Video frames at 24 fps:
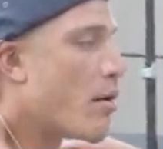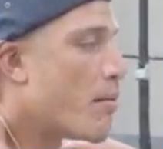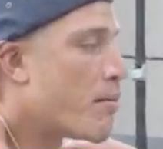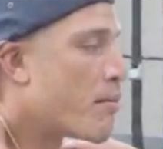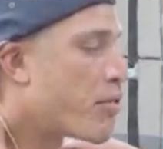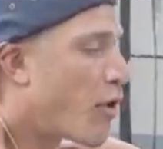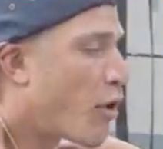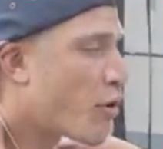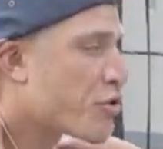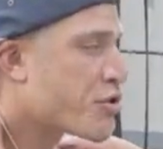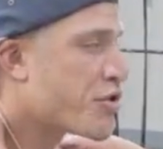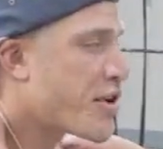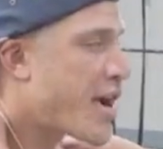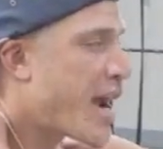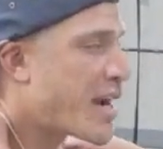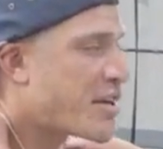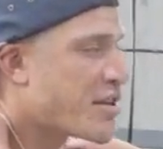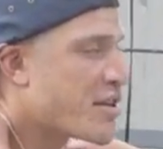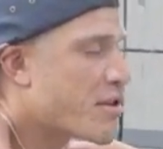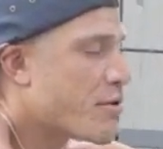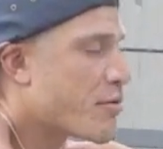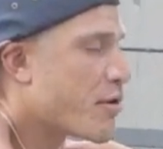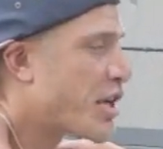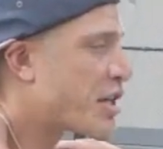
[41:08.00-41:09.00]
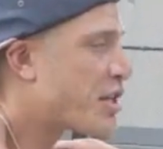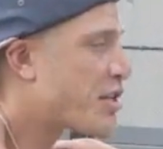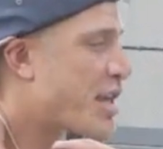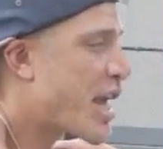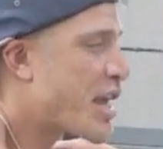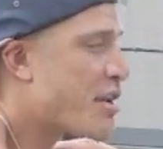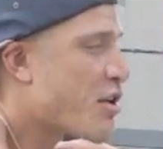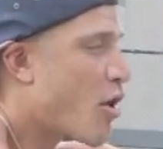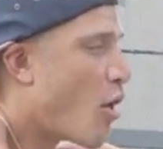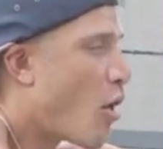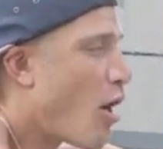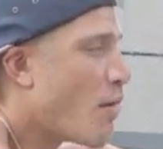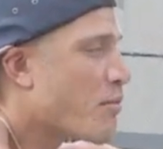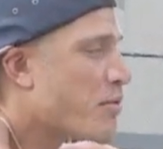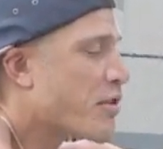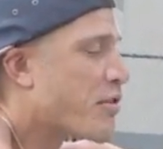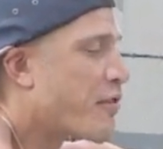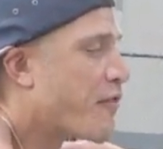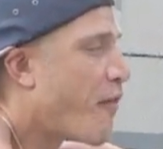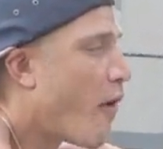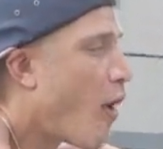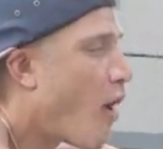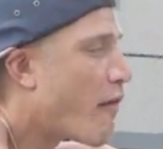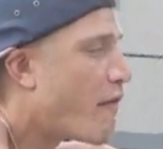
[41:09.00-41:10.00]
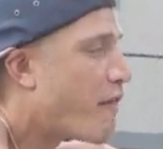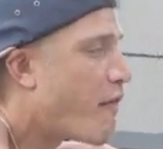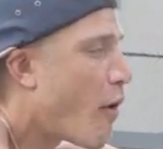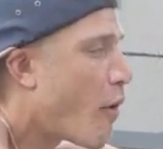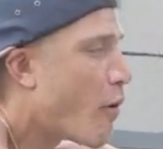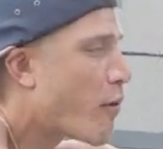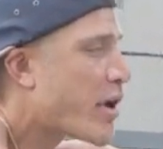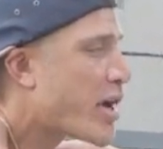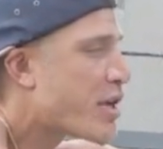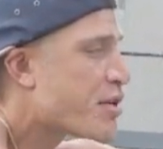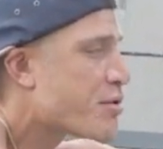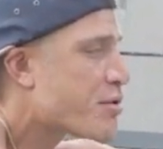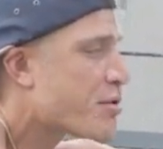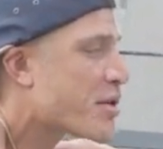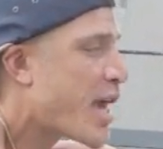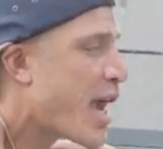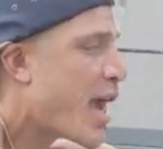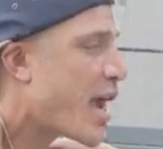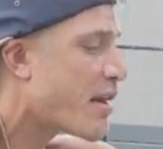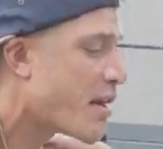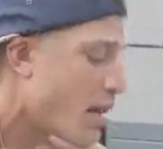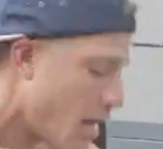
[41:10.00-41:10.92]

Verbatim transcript: protraction, extend your arms as far forward as you can,